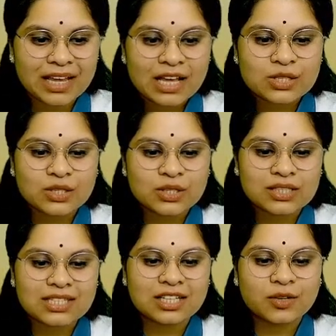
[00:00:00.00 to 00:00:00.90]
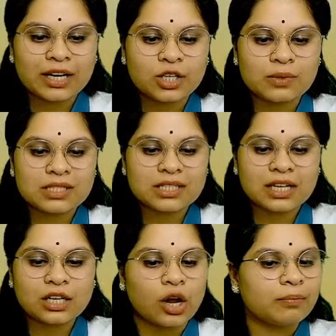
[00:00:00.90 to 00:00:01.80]
So this required human skill,
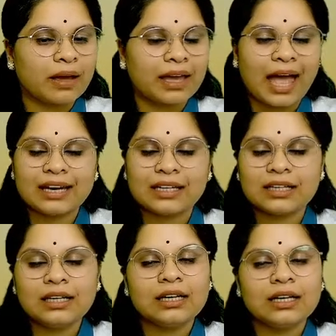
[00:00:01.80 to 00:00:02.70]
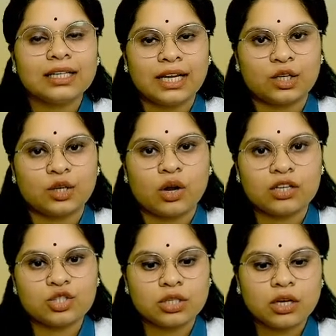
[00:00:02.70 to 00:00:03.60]
not mechanical
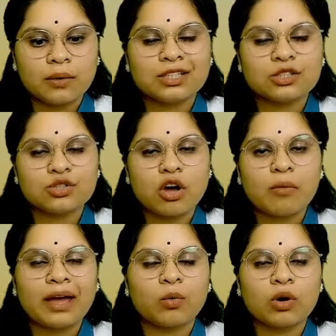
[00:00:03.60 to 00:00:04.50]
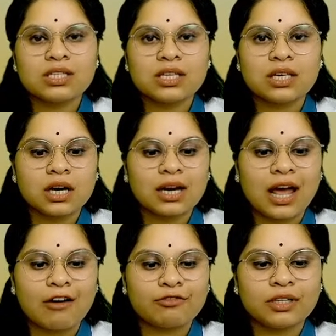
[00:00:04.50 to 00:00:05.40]
technology. The drawback was here,
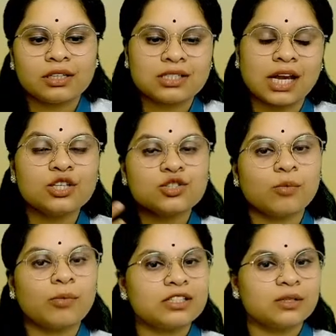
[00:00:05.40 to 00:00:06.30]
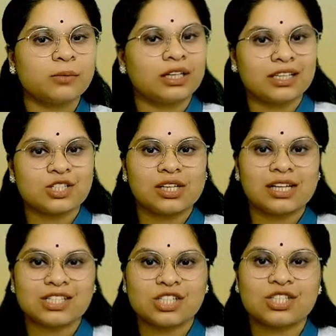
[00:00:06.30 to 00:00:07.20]
after studying so much about
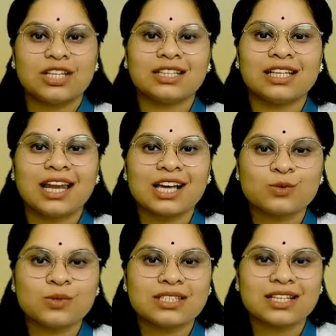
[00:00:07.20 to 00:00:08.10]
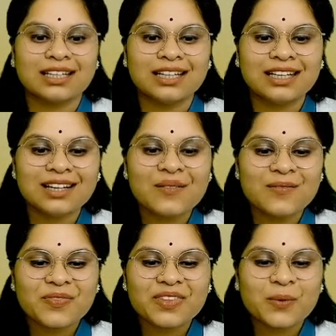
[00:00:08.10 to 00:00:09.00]
industrialization, at the last we studied,
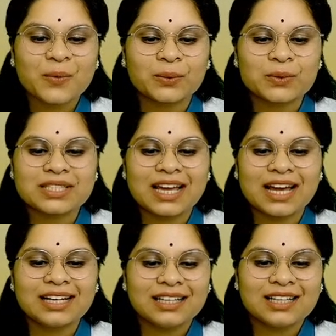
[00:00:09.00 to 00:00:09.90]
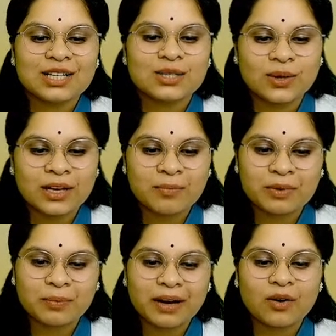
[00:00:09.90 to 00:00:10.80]
what was that? So he
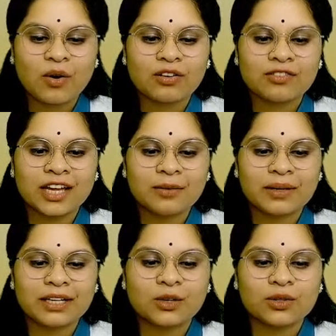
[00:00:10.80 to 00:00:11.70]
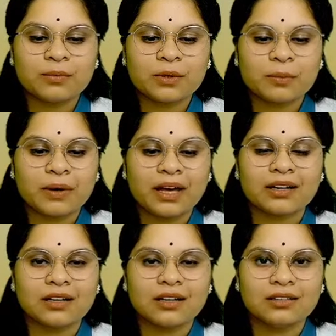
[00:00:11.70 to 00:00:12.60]
prepared all of that, but he couldn't
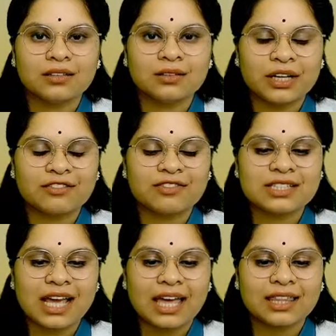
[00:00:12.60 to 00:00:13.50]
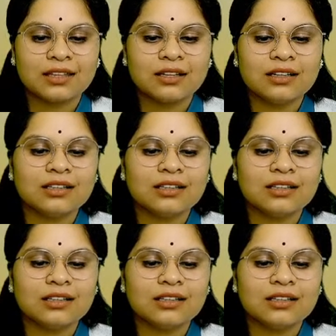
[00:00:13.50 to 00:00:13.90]
prepare the breakfast and the